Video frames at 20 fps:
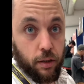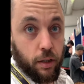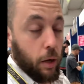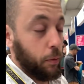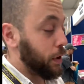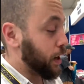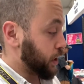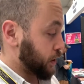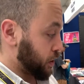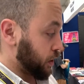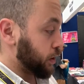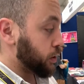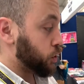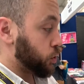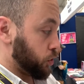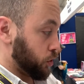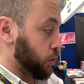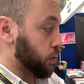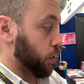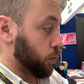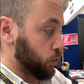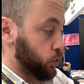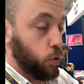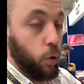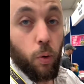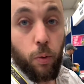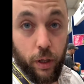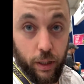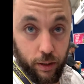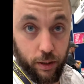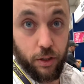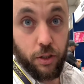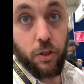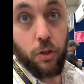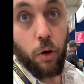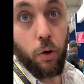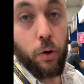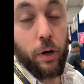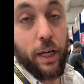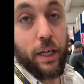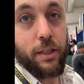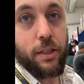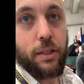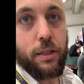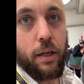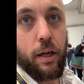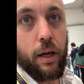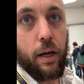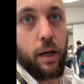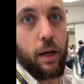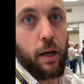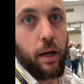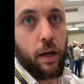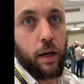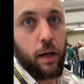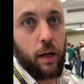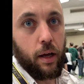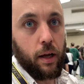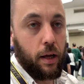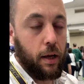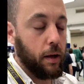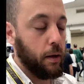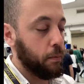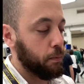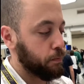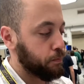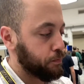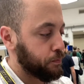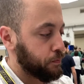they were actually, you know, drawing the stories um,